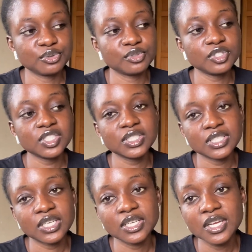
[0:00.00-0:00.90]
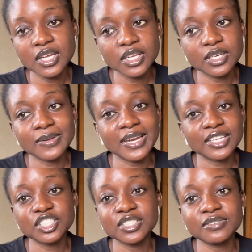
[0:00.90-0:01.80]
So she said,
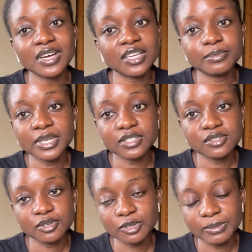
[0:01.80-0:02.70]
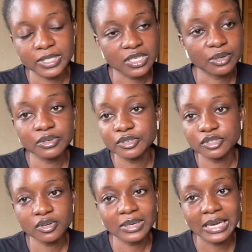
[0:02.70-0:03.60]
she even had plenty of documents. They're only going
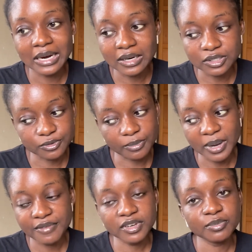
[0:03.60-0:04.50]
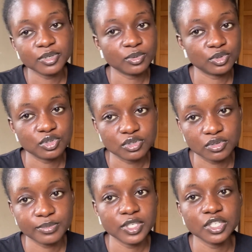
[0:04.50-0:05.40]
to collect hers from her. If anybody wants to
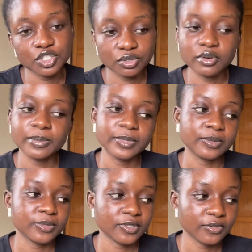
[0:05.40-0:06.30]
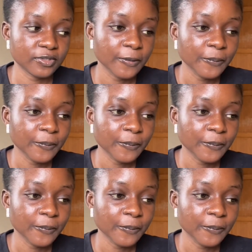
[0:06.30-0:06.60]
submit, they should come themselves.